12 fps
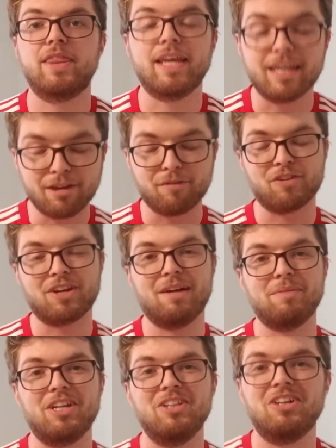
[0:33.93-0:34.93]
Thank you for
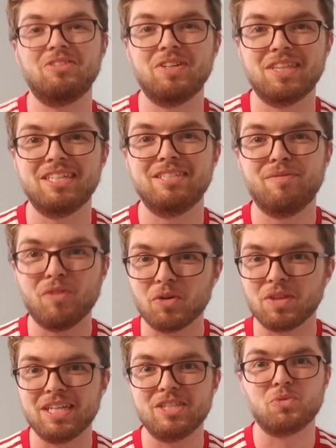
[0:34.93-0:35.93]
coming along with us for
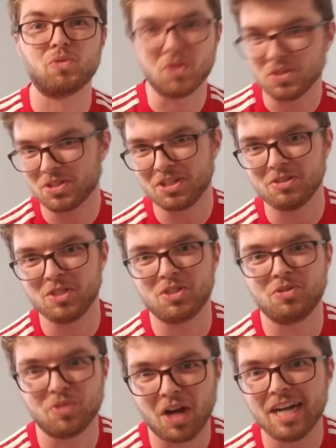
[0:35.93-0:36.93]
this roller
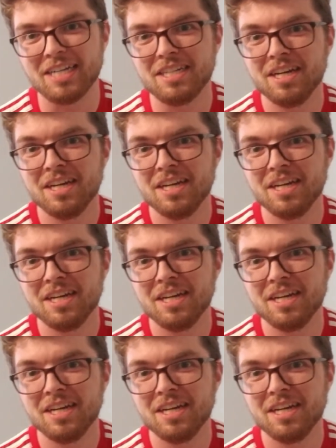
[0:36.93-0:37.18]
coaster ride.